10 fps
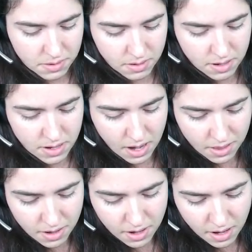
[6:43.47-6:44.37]
Now
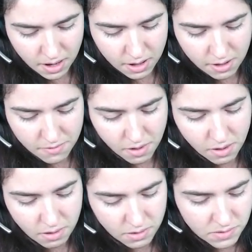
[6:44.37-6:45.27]
that I have
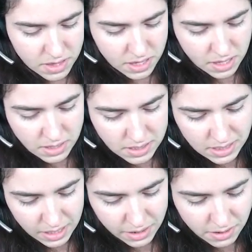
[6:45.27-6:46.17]
all of these
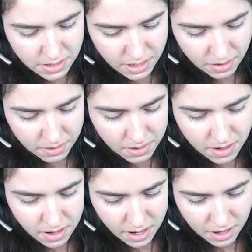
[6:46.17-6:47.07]
layered down,
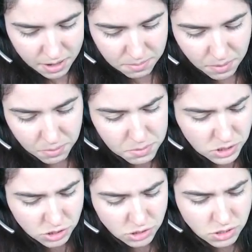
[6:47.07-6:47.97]
I want to make
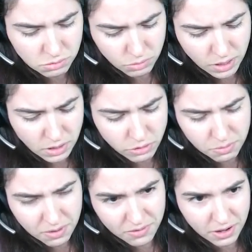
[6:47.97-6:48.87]
sure there's no wet glue on my
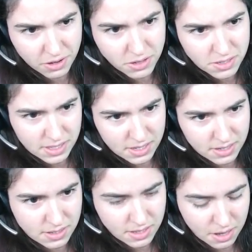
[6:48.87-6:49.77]
fingers
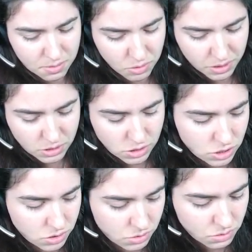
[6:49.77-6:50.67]
because I'm going
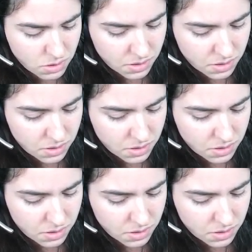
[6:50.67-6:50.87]
to